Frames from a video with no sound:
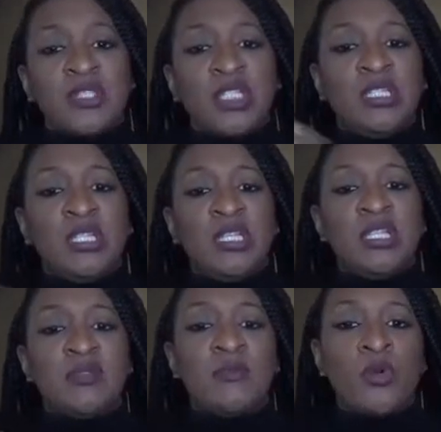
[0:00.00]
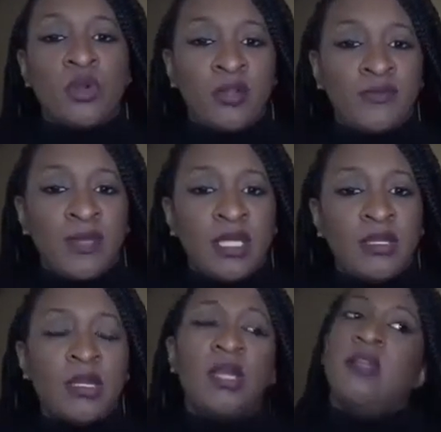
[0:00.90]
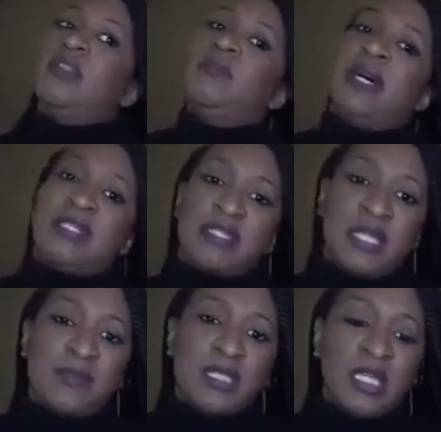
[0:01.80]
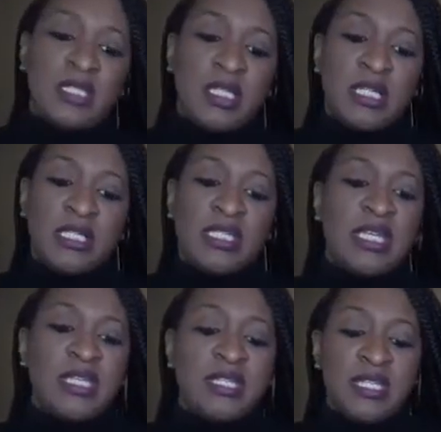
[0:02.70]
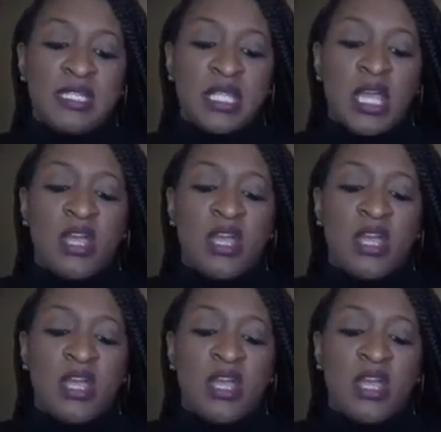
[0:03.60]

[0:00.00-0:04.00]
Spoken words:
She needs more of me than my stepson does. And it's